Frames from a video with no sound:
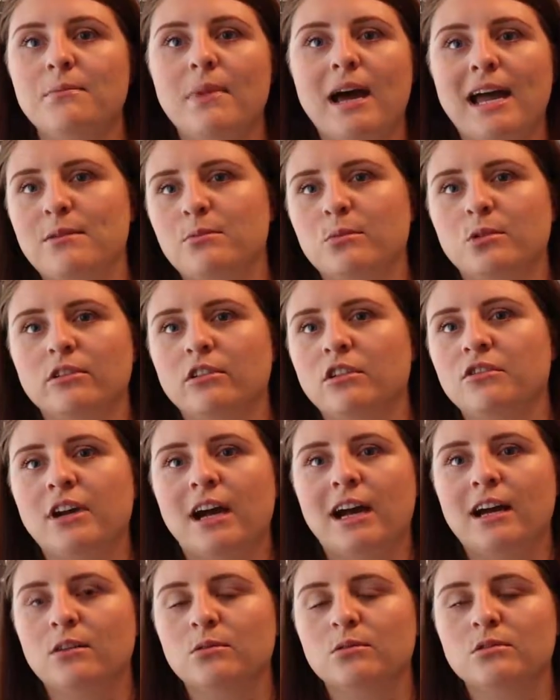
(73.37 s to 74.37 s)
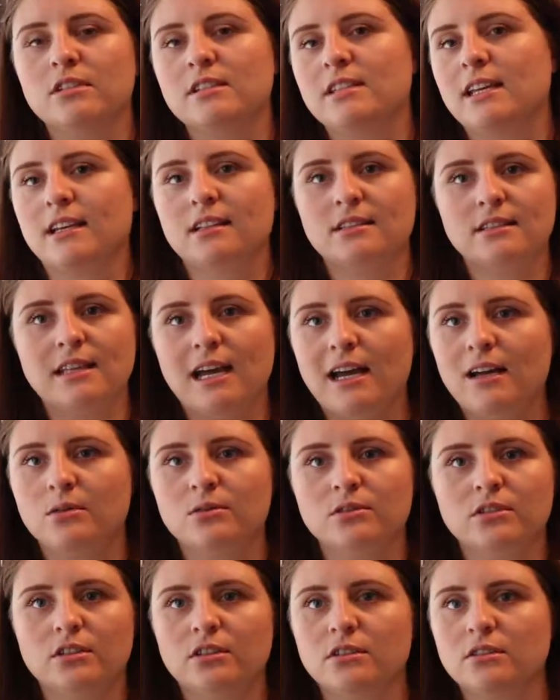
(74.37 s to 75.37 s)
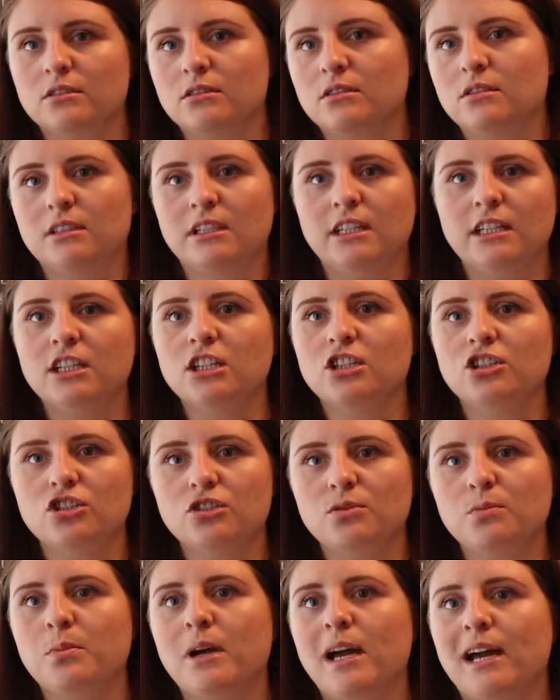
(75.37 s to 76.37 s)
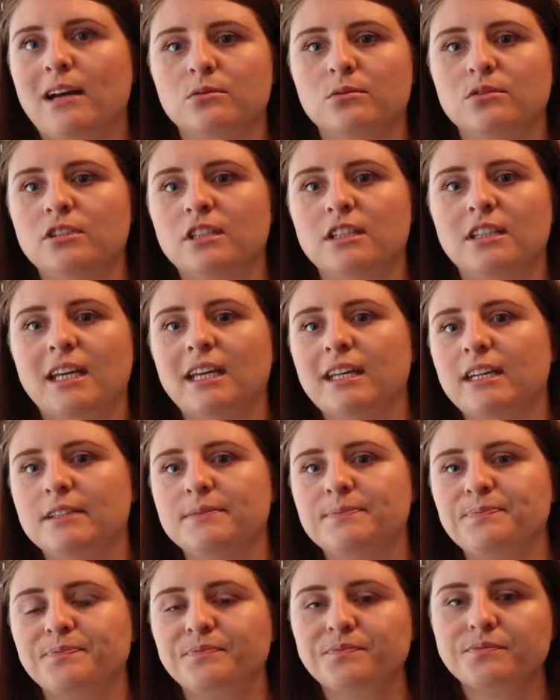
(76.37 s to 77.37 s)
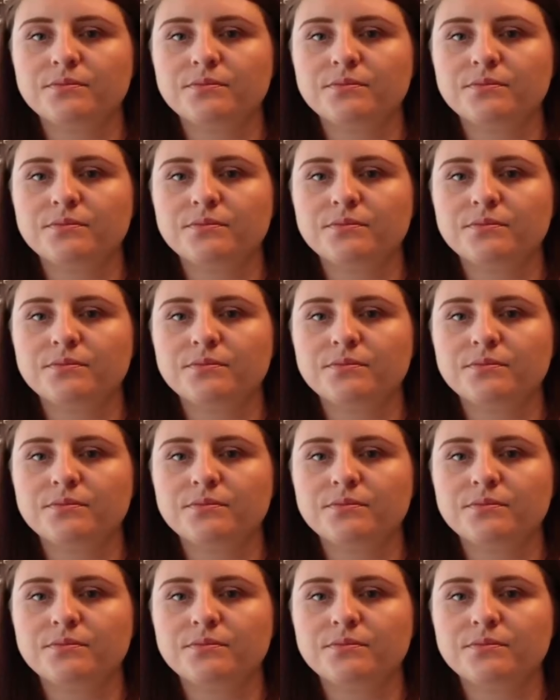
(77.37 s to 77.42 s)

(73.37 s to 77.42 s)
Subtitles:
Mine were around £6,000-ish a year.